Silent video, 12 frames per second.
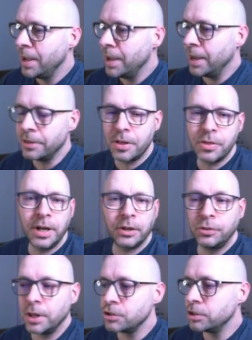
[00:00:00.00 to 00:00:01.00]
And then the
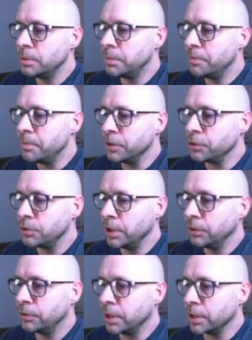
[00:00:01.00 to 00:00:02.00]
next section above my
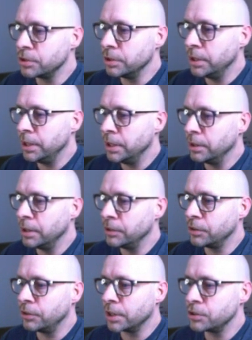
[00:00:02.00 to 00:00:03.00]
string section here is
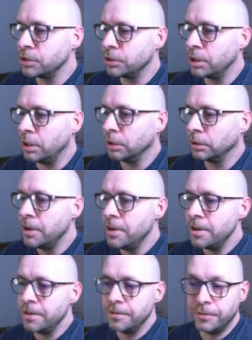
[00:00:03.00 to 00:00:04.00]
a section called
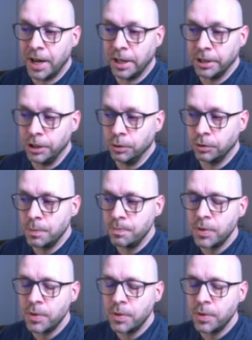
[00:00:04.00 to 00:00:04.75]
values.